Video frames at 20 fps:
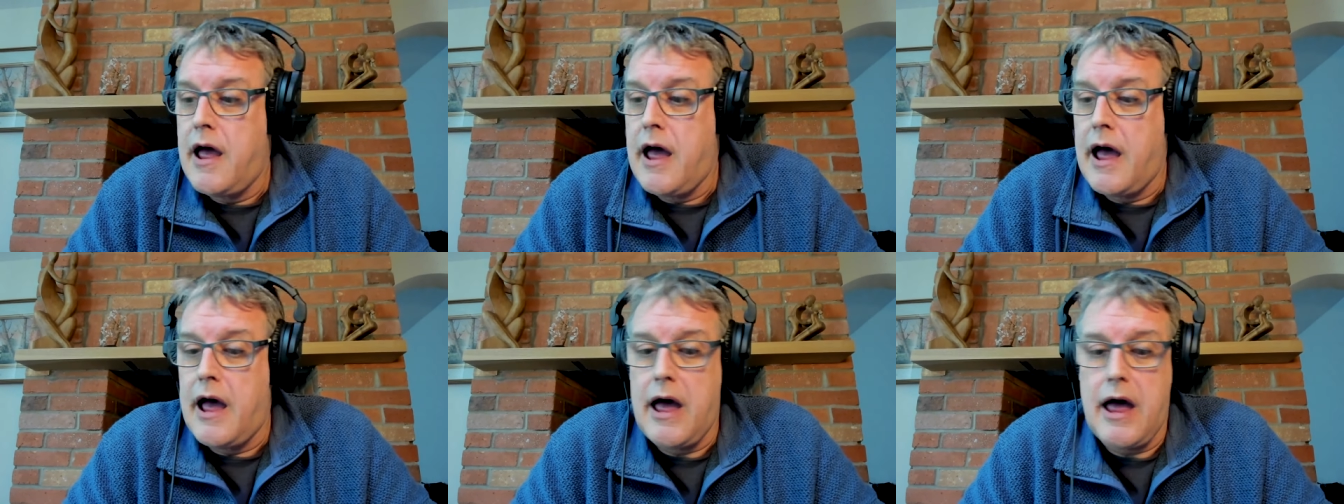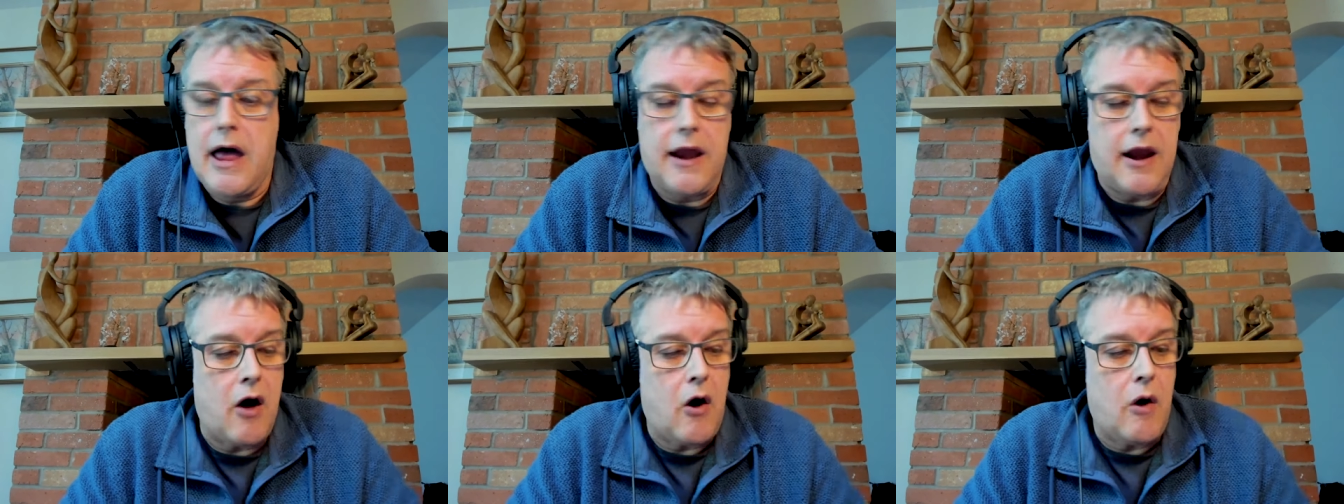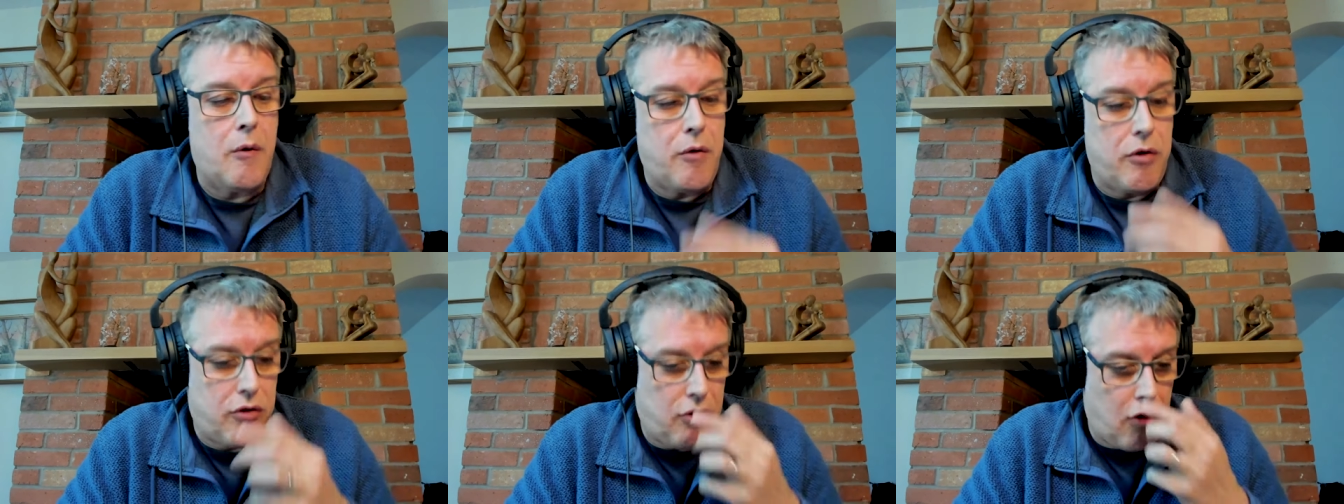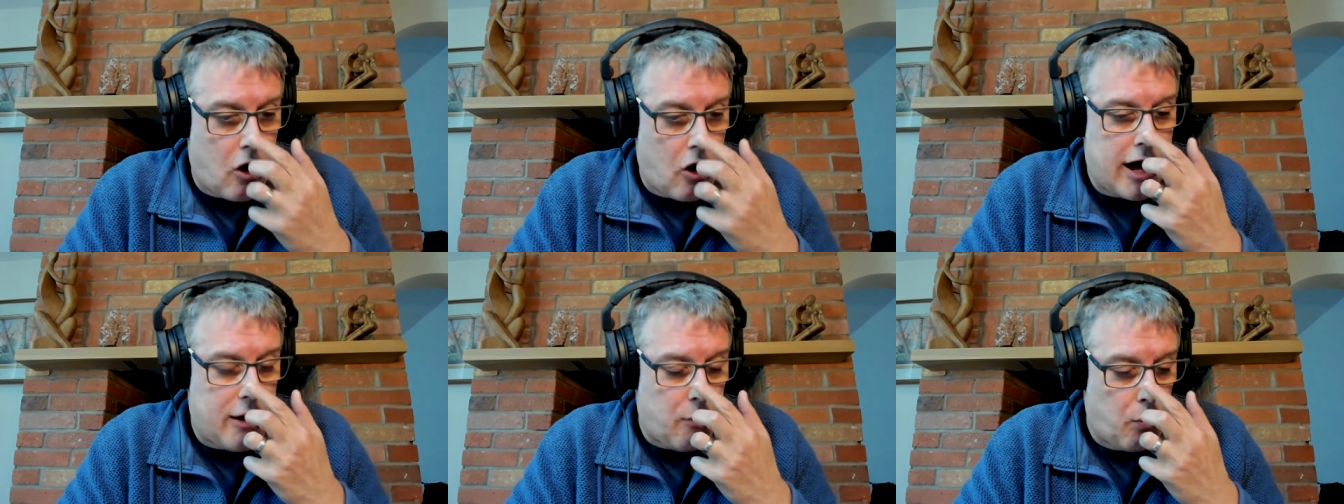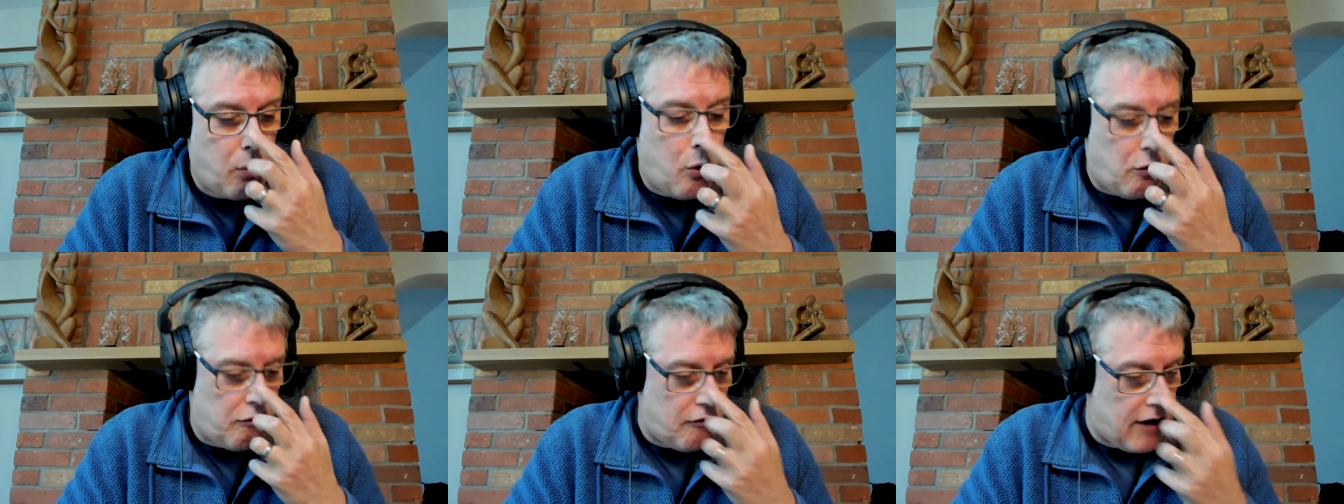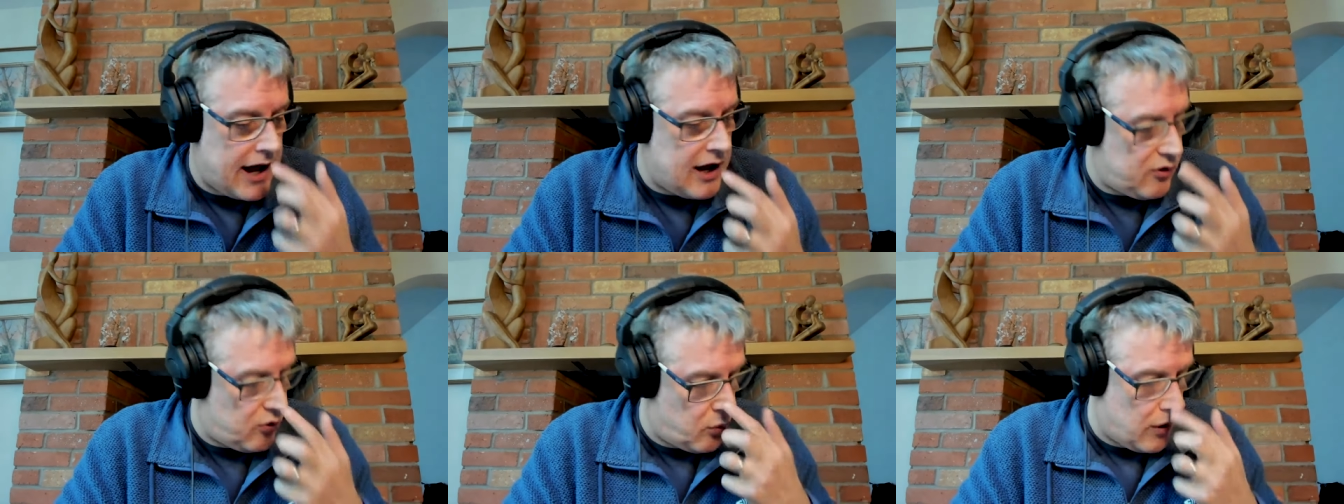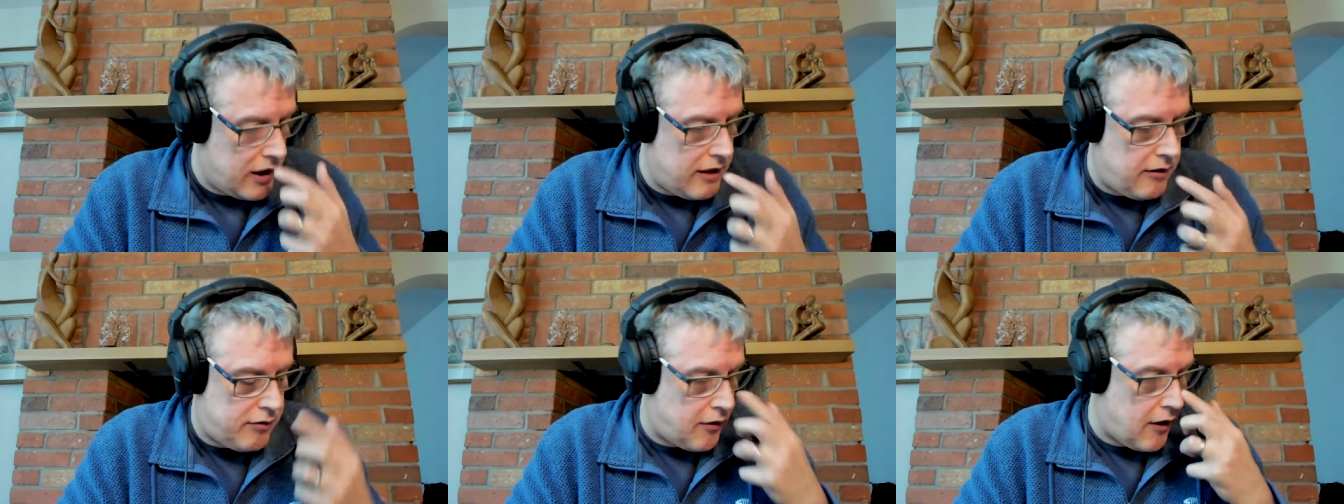And I was I had a walk round
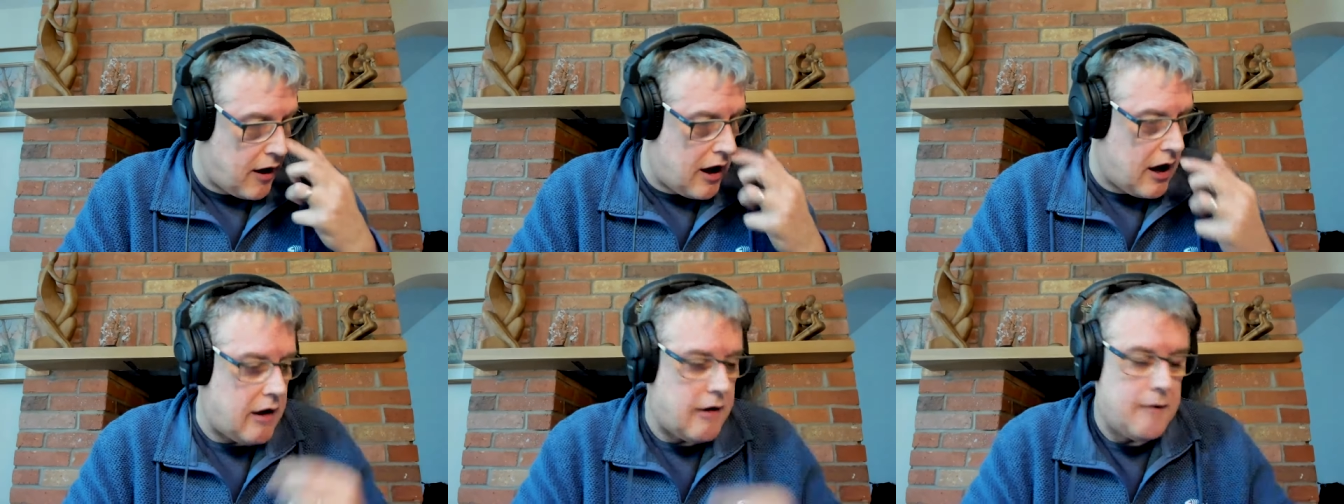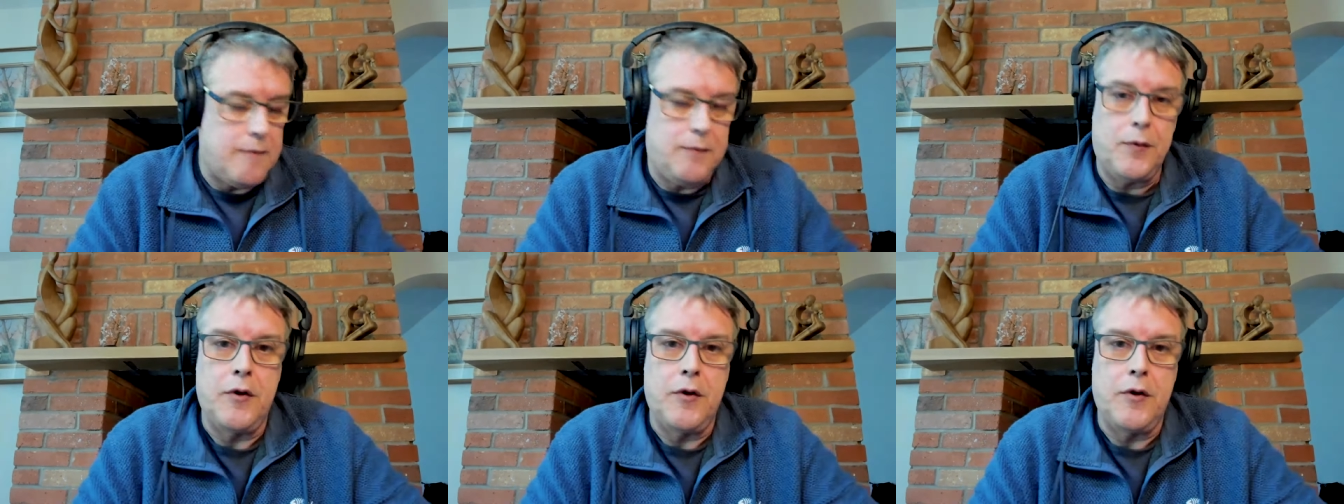with uh,